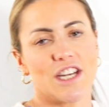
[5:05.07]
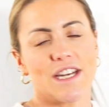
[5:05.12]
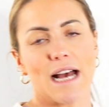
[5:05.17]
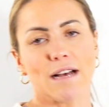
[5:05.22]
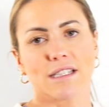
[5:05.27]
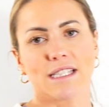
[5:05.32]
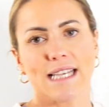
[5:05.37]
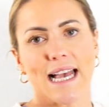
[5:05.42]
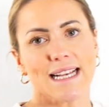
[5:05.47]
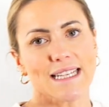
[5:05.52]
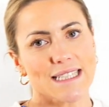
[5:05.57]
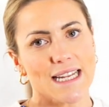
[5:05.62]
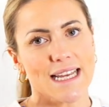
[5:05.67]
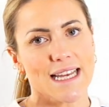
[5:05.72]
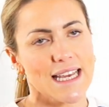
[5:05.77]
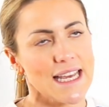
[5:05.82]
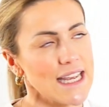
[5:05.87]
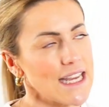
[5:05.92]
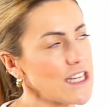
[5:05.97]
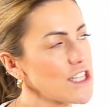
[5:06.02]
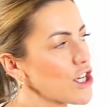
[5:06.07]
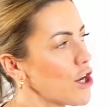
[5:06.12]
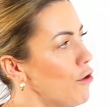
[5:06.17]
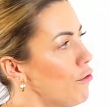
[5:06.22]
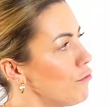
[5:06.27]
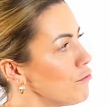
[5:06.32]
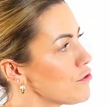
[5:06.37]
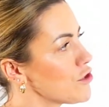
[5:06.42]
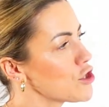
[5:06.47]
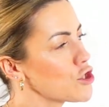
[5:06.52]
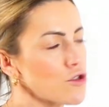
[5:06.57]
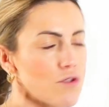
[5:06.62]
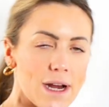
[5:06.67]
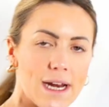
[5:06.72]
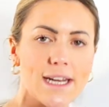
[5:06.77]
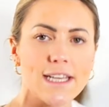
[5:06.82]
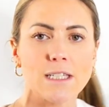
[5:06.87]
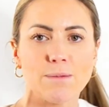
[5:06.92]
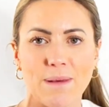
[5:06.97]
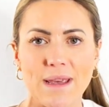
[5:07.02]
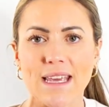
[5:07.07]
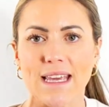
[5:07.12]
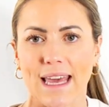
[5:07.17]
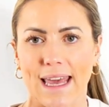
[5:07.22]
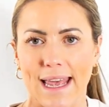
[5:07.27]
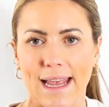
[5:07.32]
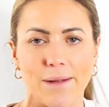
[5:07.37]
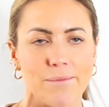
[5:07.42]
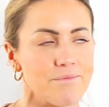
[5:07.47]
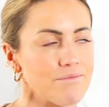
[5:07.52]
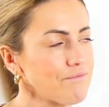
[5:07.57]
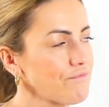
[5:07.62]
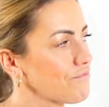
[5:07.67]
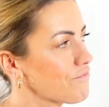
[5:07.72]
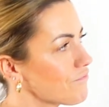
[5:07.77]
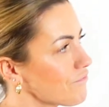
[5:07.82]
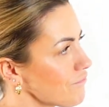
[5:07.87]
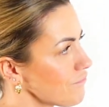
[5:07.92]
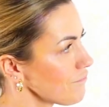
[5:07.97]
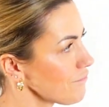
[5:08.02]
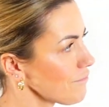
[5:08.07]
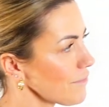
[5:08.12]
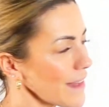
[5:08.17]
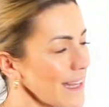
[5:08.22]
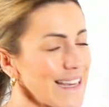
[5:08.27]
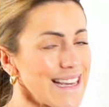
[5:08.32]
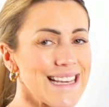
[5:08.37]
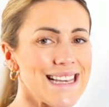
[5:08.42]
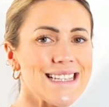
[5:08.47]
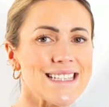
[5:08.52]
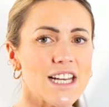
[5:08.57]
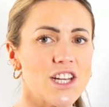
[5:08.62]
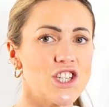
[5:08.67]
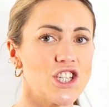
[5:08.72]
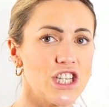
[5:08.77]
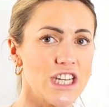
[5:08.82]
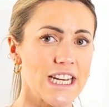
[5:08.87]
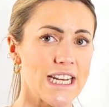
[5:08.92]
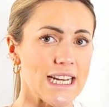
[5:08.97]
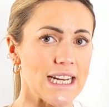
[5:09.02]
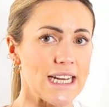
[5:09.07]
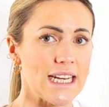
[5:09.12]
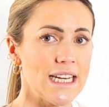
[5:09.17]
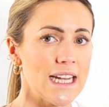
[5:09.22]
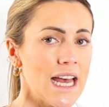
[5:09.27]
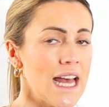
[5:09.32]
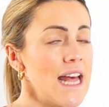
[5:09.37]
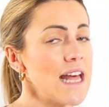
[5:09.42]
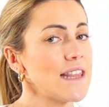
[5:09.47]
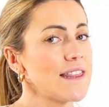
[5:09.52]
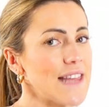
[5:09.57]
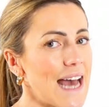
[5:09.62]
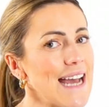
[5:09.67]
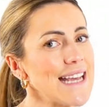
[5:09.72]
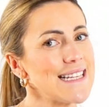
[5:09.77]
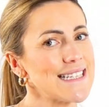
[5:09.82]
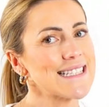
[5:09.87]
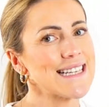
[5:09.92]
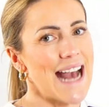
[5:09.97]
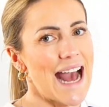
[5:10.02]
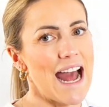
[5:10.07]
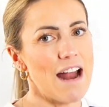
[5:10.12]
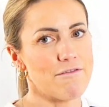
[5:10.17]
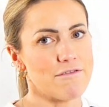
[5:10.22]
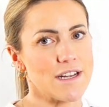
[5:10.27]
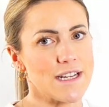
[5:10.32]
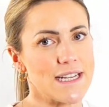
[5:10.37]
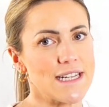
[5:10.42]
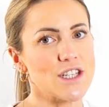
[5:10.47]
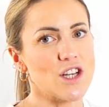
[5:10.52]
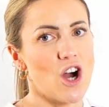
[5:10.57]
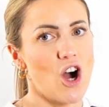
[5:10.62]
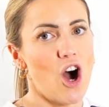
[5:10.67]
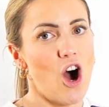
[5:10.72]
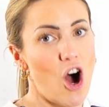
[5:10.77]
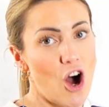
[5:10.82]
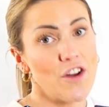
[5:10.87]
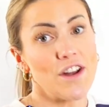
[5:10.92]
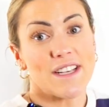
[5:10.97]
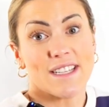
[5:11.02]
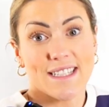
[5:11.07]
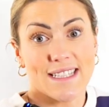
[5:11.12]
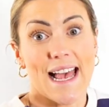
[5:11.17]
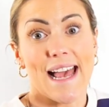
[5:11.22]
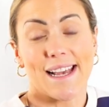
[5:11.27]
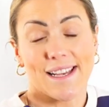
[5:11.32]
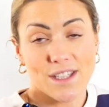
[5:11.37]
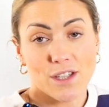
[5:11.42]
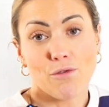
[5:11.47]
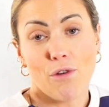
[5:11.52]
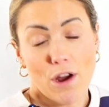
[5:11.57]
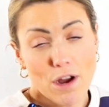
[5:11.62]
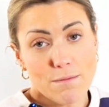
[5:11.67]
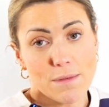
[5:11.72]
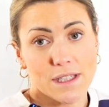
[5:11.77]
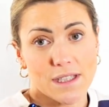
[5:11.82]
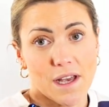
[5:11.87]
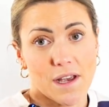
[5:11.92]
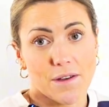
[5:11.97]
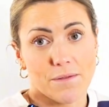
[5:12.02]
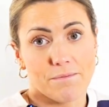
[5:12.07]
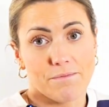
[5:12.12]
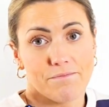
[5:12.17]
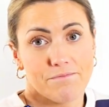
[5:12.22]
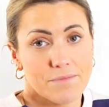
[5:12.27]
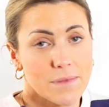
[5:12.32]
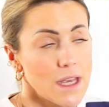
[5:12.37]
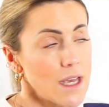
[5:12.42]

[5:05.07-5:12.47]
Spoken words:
Now, sex linkage, strictly speaking, is a gene that is carried on a sex chromosome.